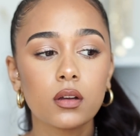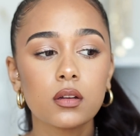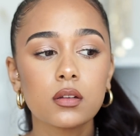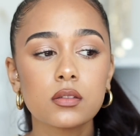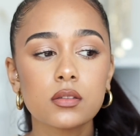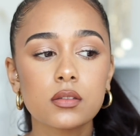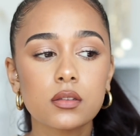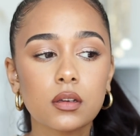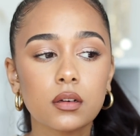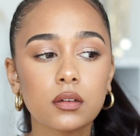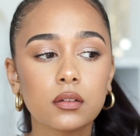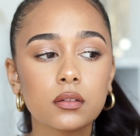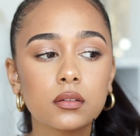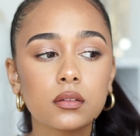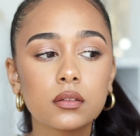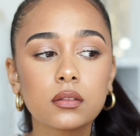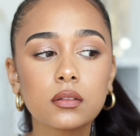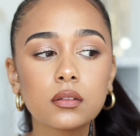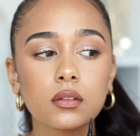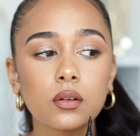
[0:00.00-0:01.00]

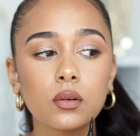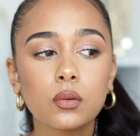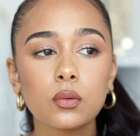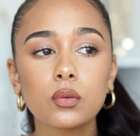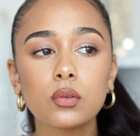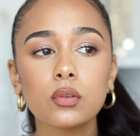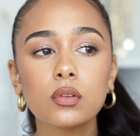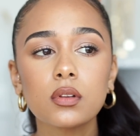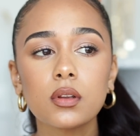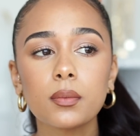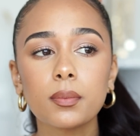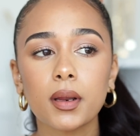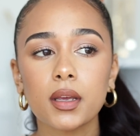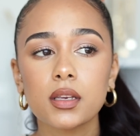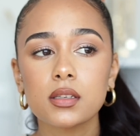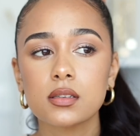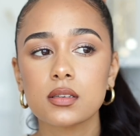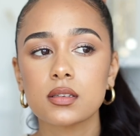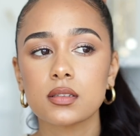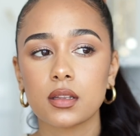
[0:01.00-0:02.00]
So all the
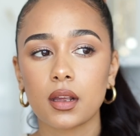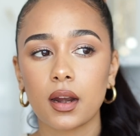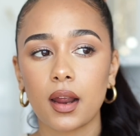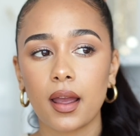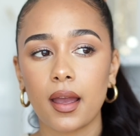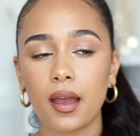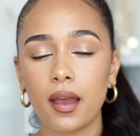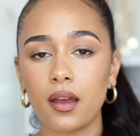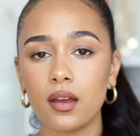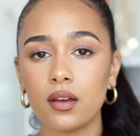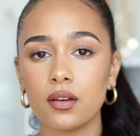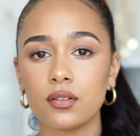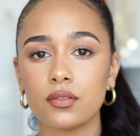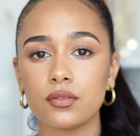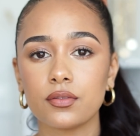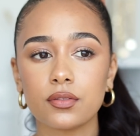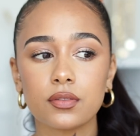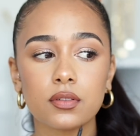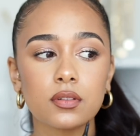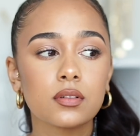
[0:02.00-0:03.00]
places that I
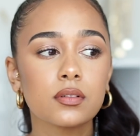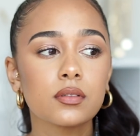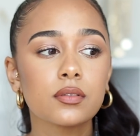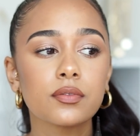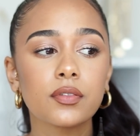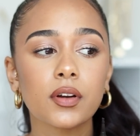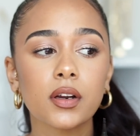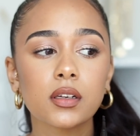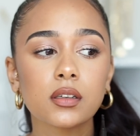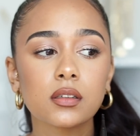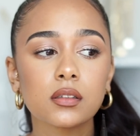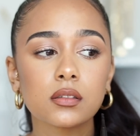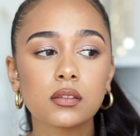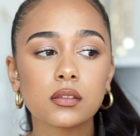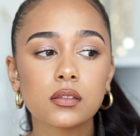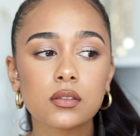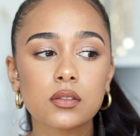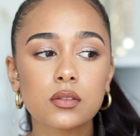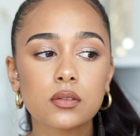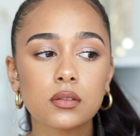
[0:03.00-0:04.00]
have
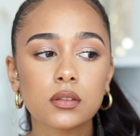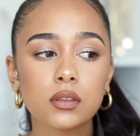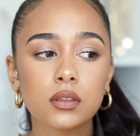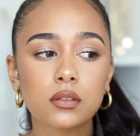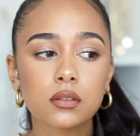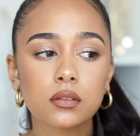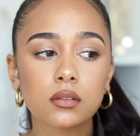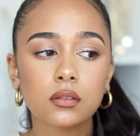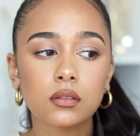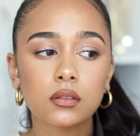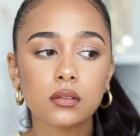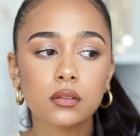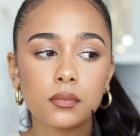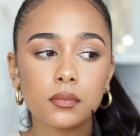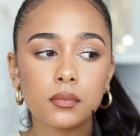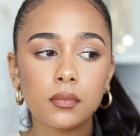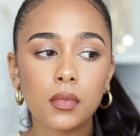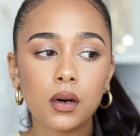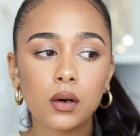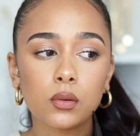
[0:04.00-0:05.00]
freckles or little
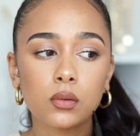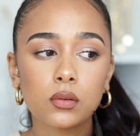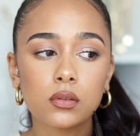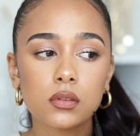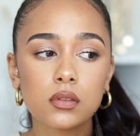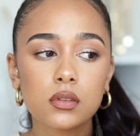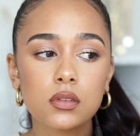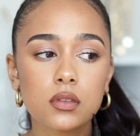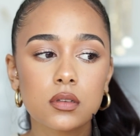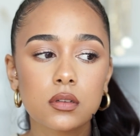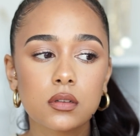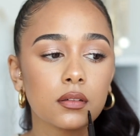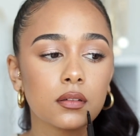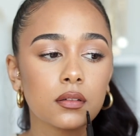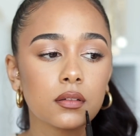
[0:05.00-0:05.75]
moles,